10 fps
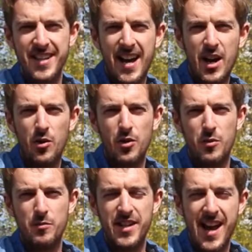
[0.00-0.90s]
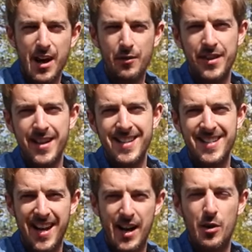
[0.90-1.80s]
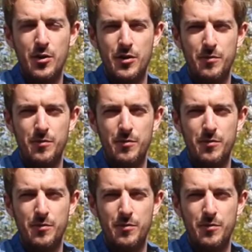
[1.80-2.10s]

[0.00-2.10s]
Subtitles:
down, up, down, down,